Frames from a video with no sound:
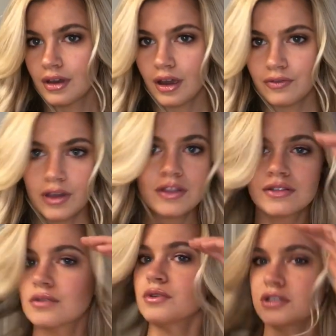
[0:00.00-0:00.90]
I find
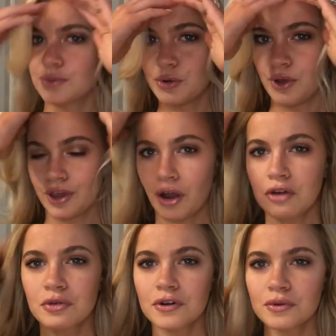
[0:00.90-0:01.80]
these always to be really
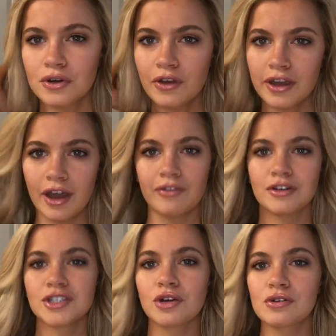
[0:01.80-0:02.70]
awkward when you're like having to
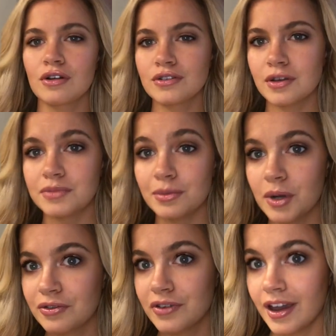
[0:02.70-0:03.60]
show close-ups of
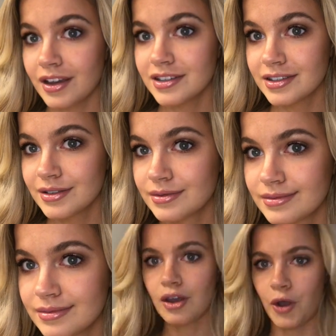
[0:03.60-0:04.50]
your face.
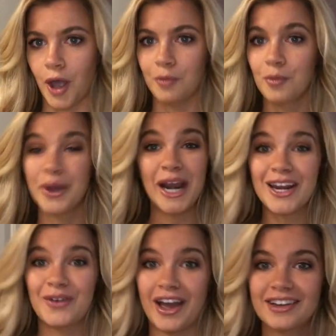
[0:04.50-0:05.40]
Okay, but
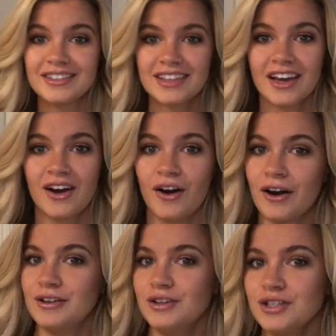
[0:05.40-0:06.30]
anyways,
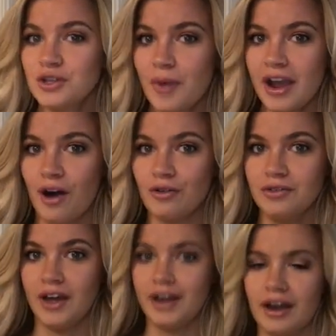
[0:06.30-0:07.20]
on to my outfit.